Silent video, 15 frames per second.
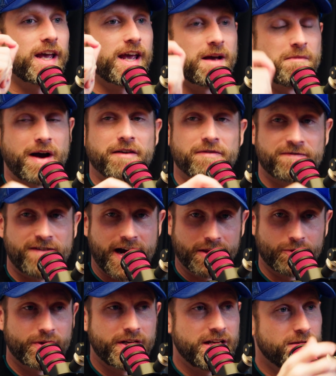Am I
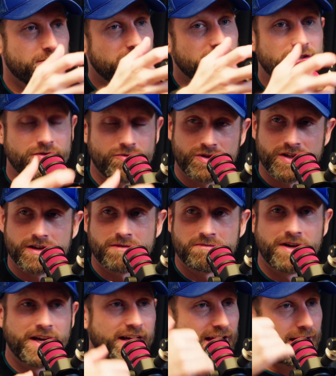following him to use
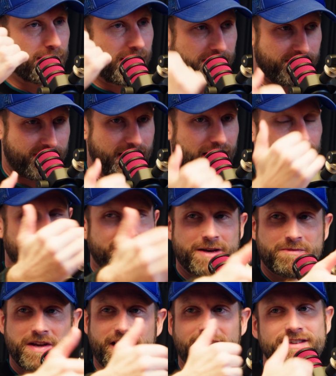him? Am I following
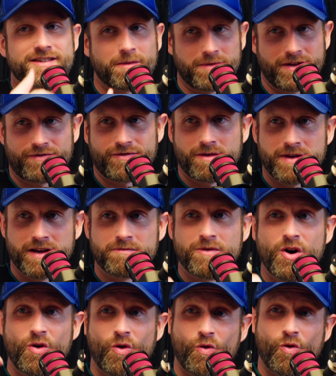him to get something from him?
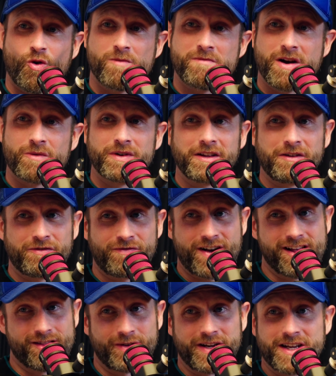Or am I really
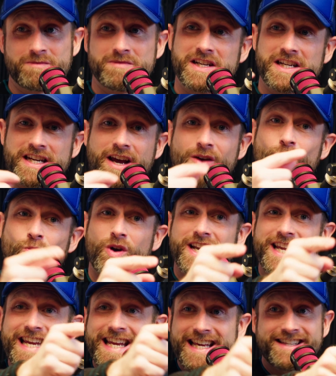following him to get
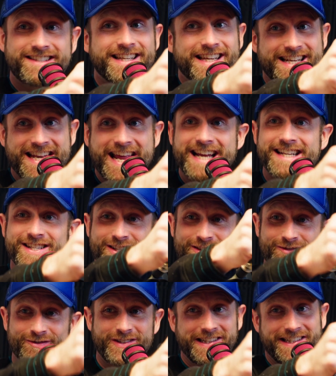what his
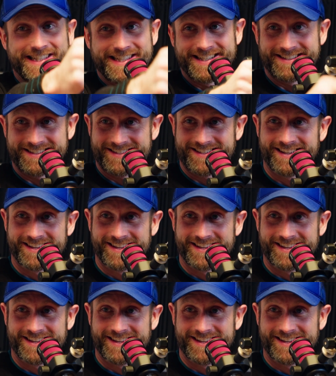intention really is?